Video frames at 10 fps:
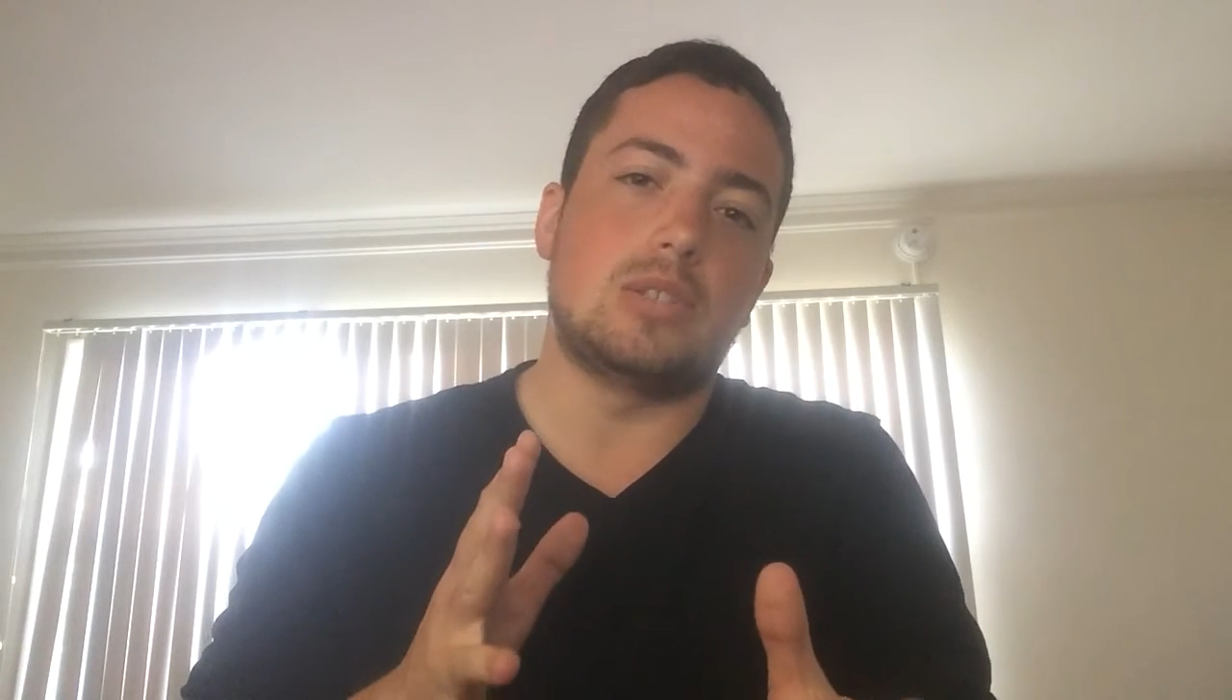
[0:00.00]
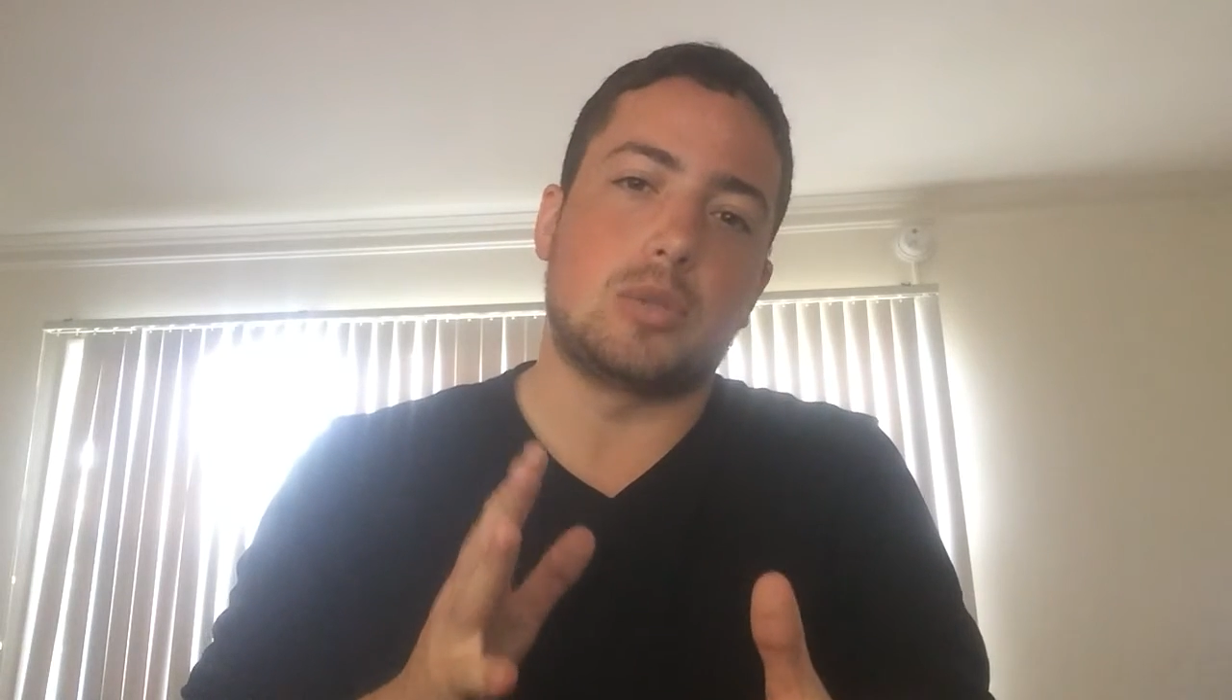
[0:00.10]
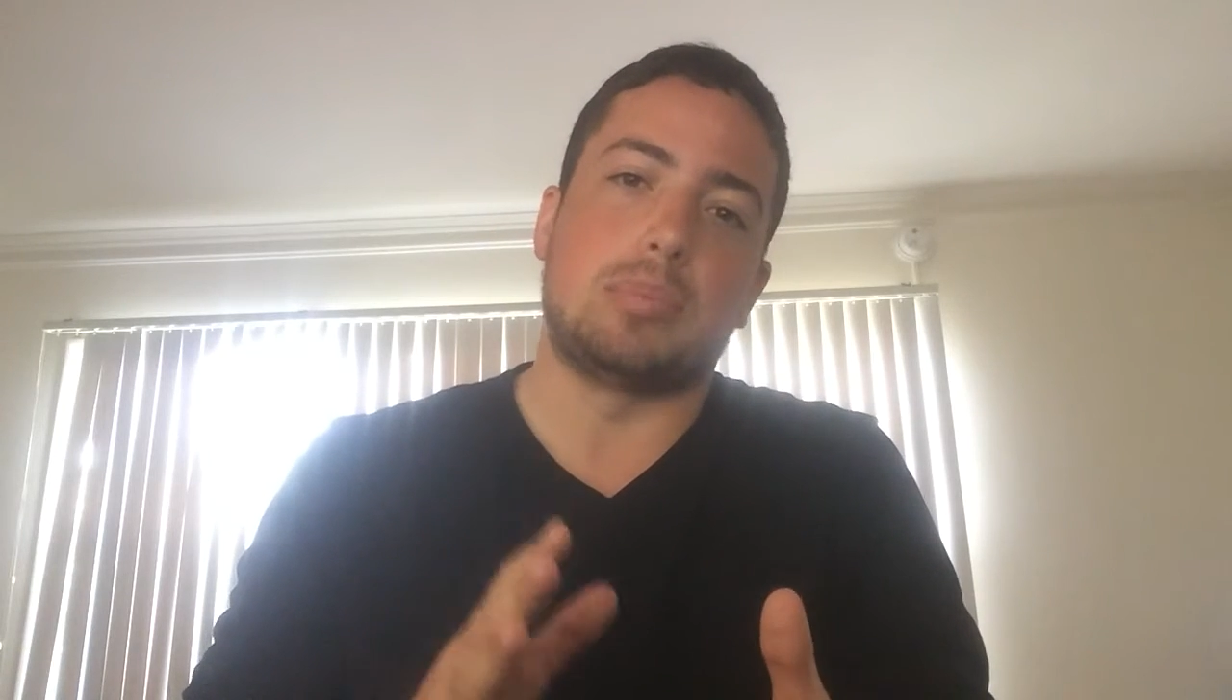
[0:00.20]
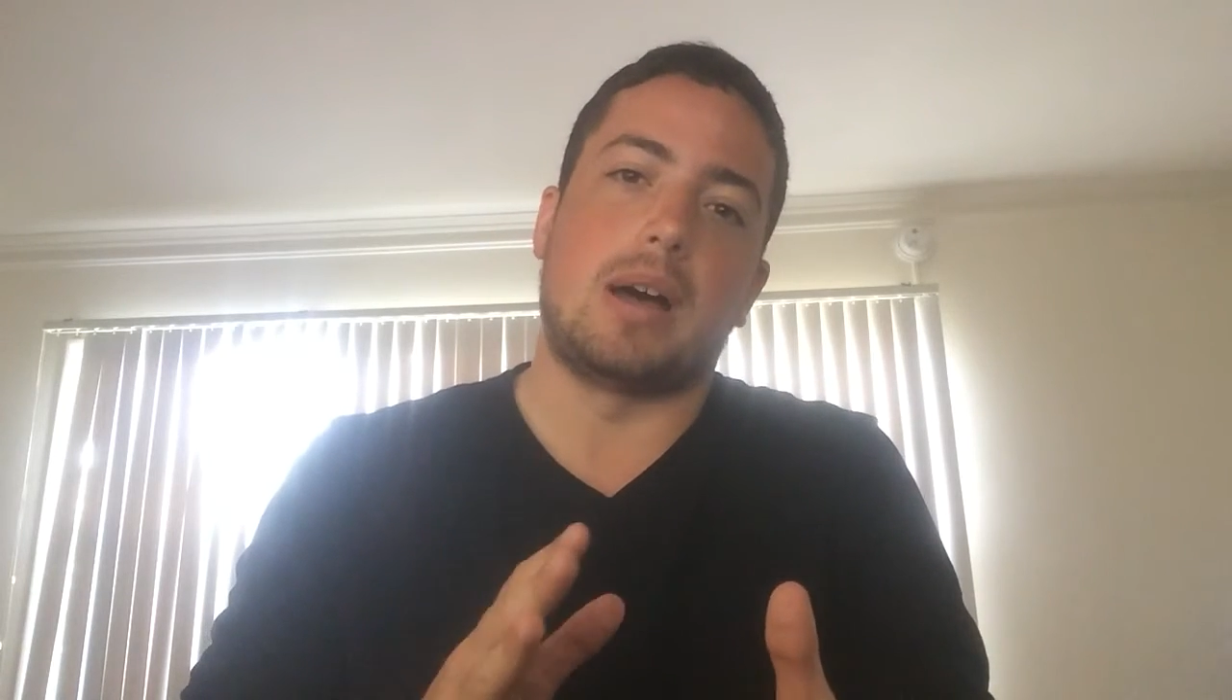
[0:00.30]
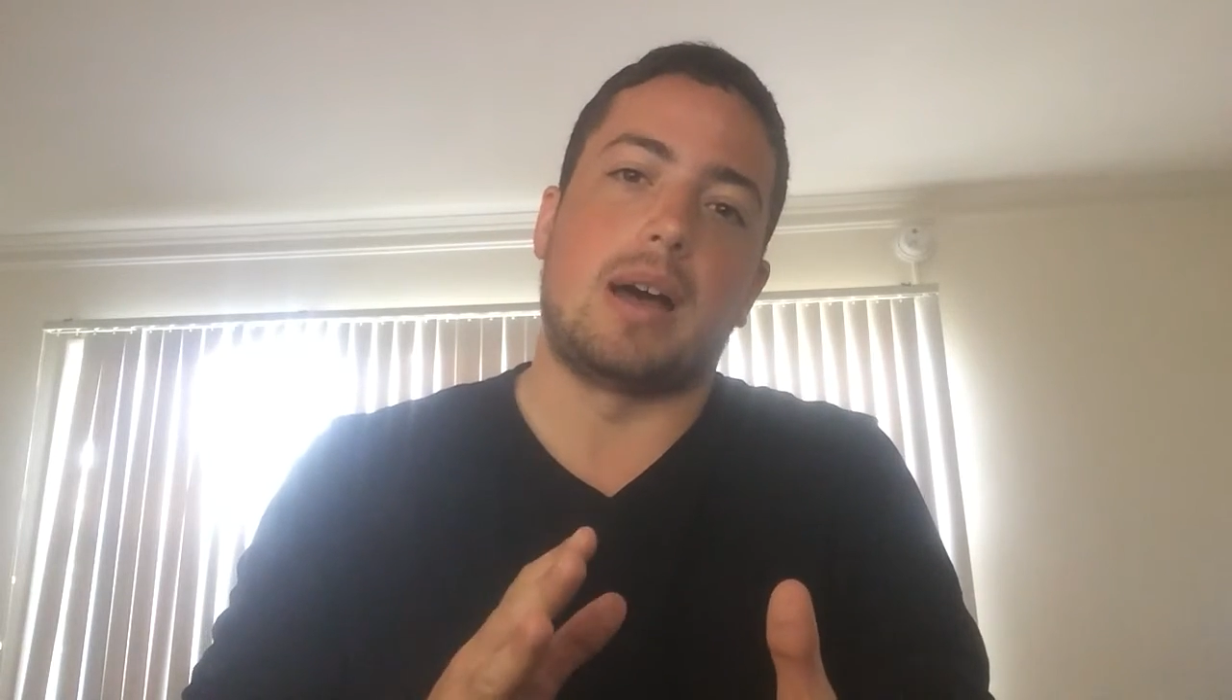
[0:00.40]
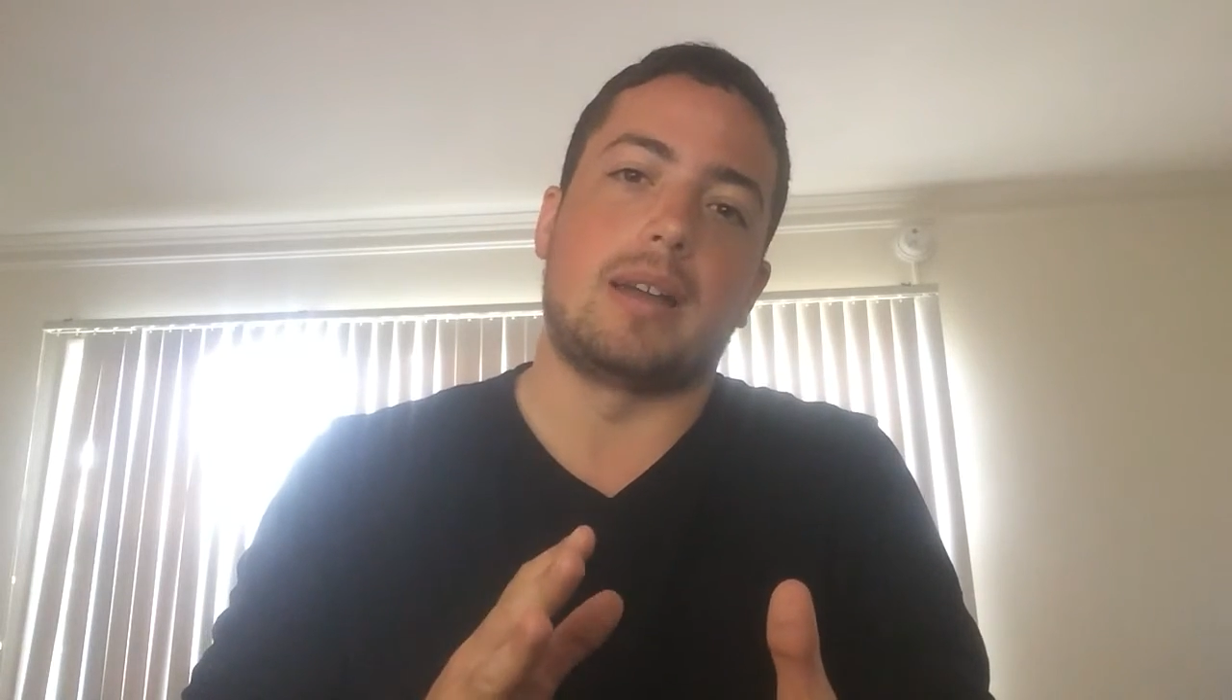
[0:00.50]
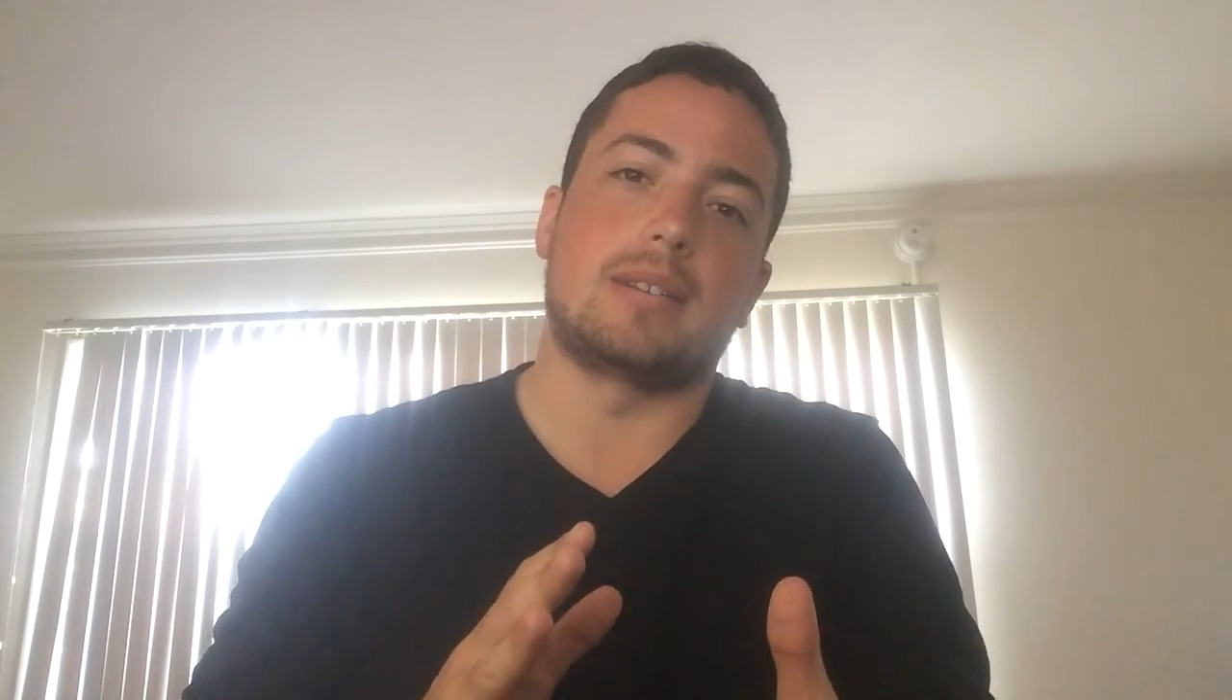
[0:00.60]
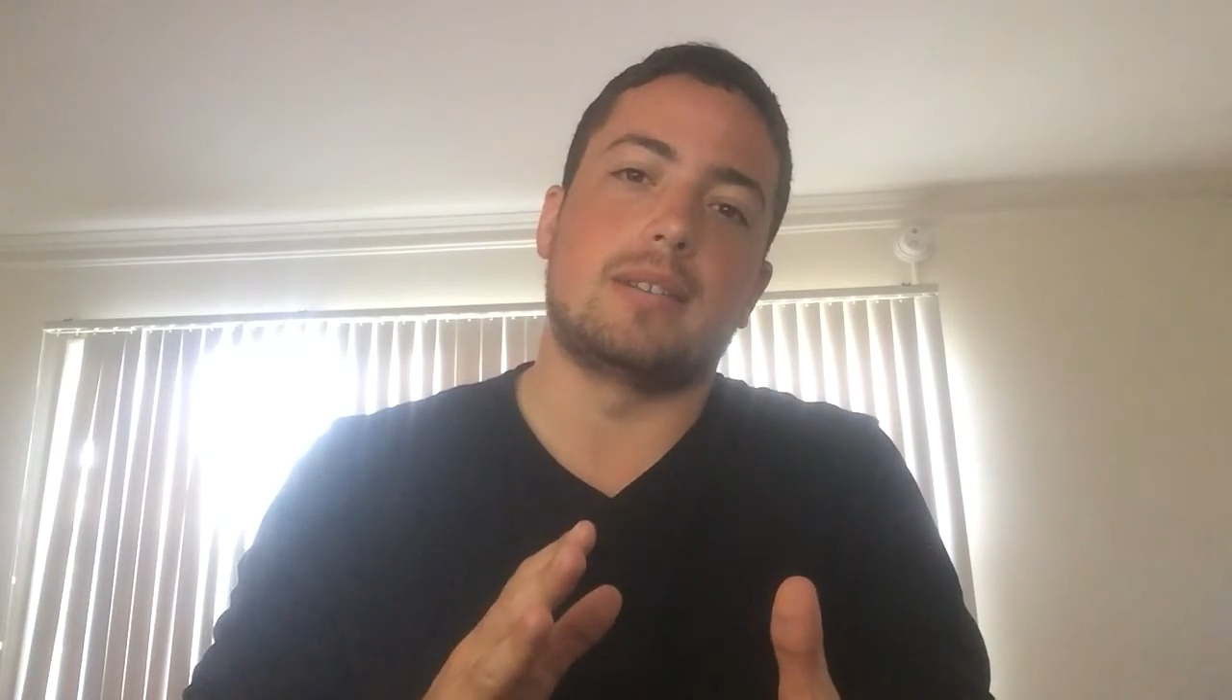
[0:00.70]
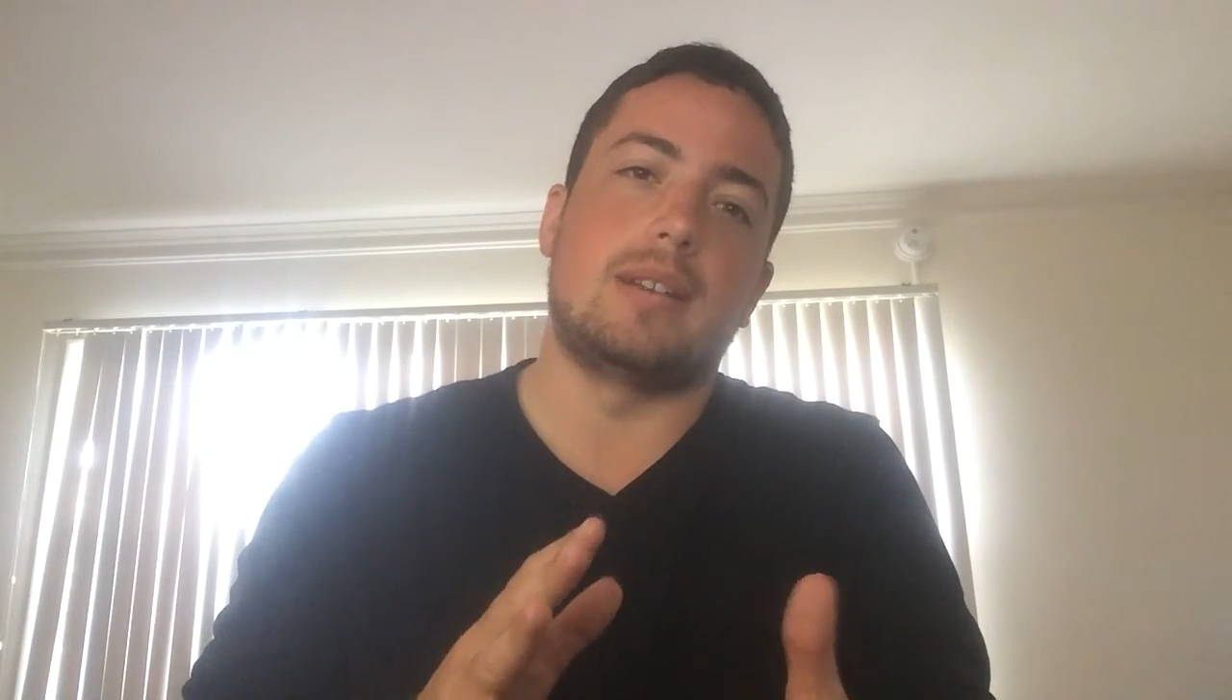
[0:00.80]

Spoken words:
spot